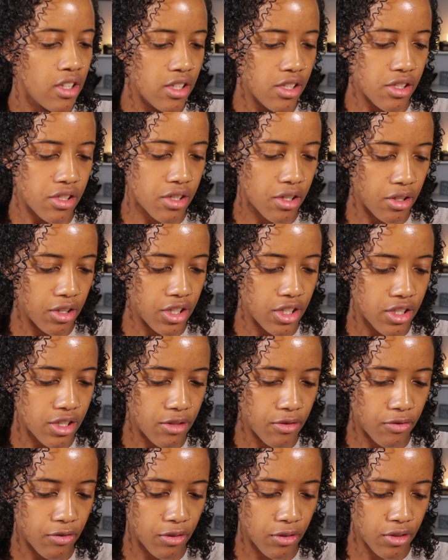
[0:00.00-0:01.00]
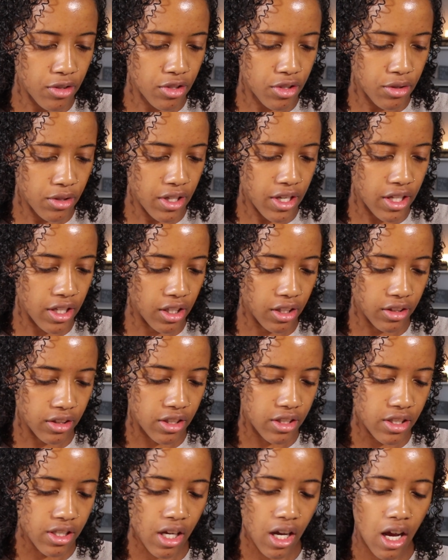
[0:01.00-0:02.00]
So this first thing on the
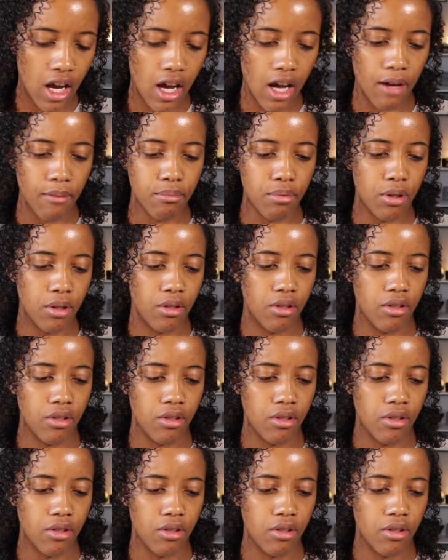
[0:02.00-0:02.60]
top,